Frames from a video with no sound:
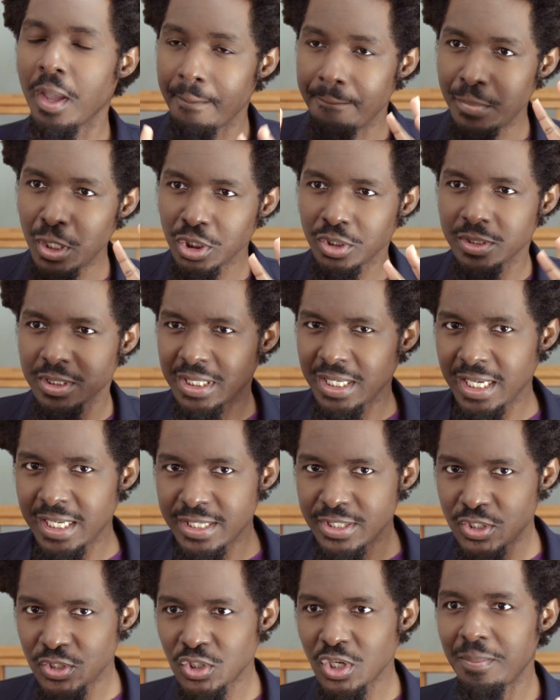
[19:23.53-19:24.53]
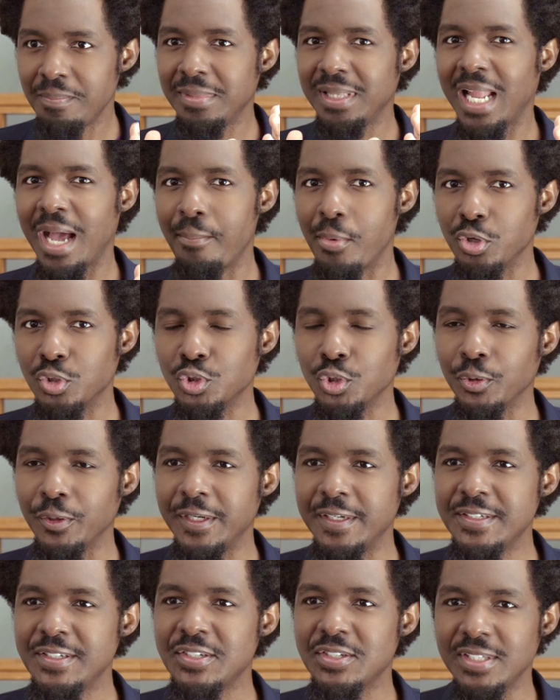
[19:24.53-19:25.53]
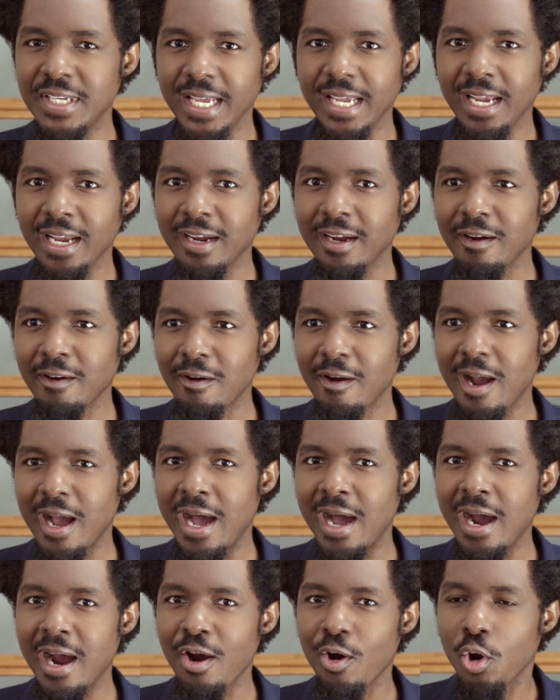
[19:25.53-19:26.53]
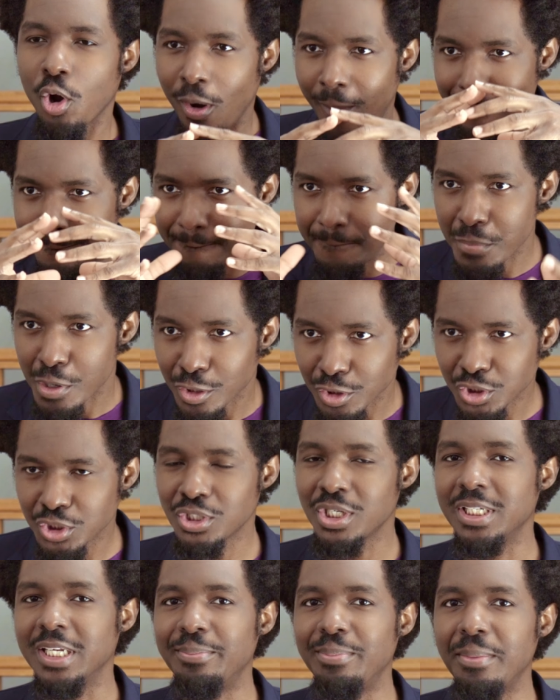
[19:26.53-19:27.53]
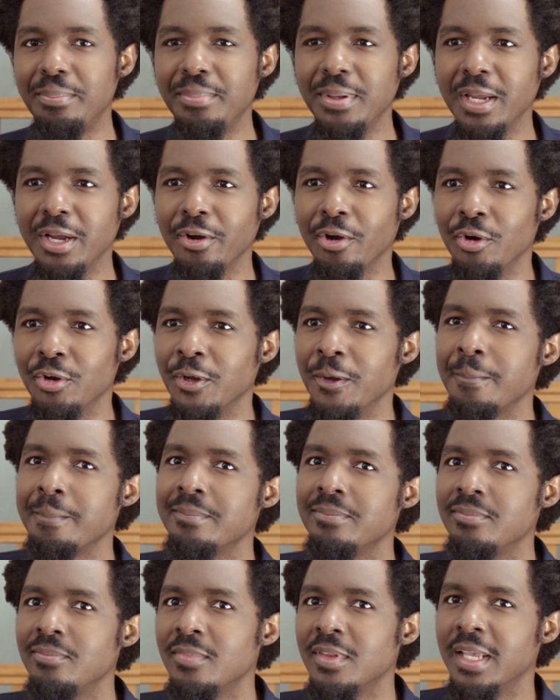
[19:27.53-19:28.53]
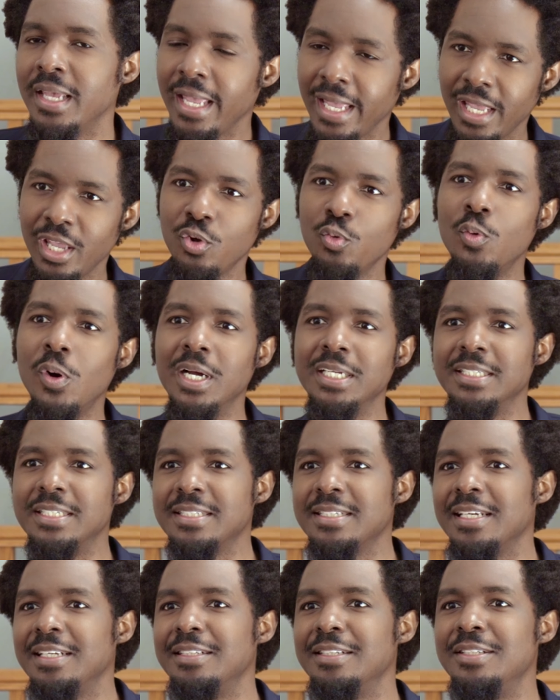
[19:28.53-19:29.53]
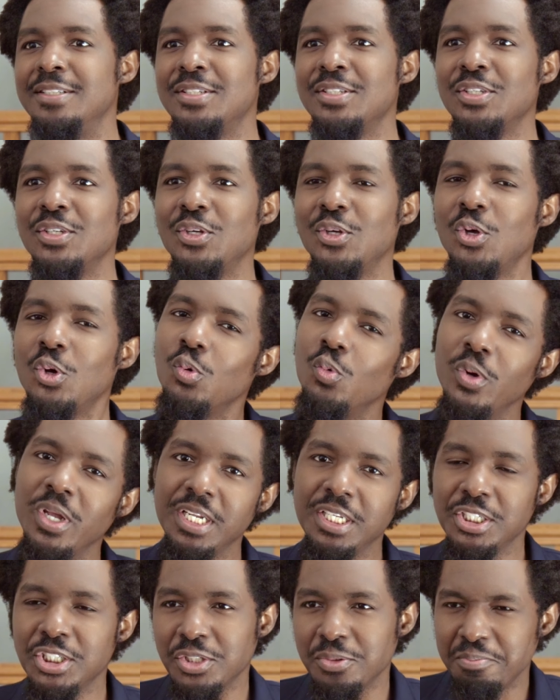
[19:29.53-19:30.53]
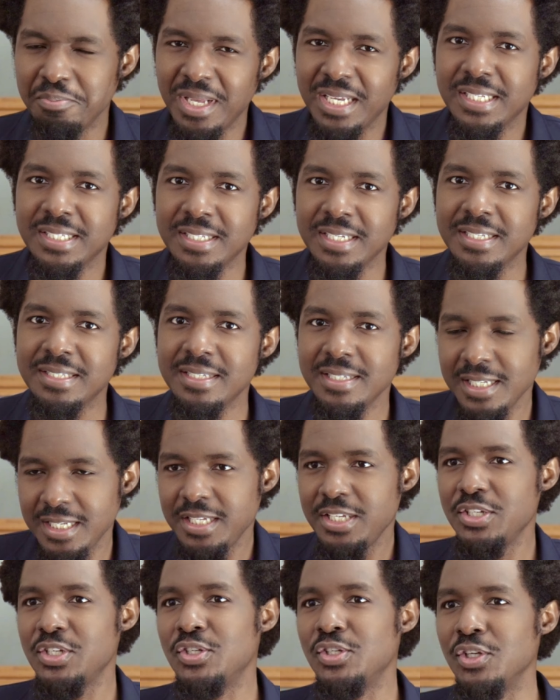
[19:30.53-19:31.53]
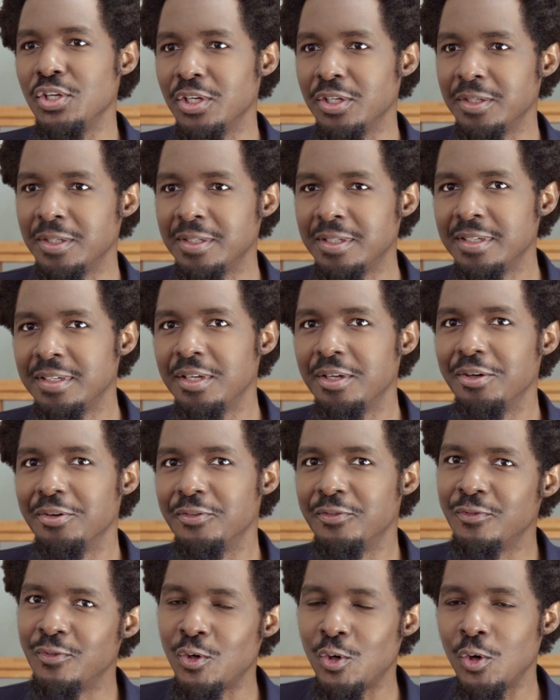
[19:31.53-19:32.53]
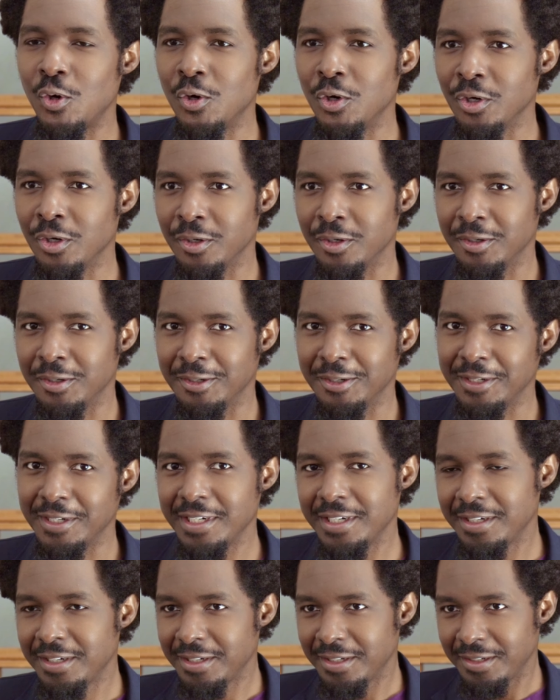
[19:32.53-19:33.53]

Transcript: But in some laboratories, there are commercially prepared A1 cells, which makes it easier for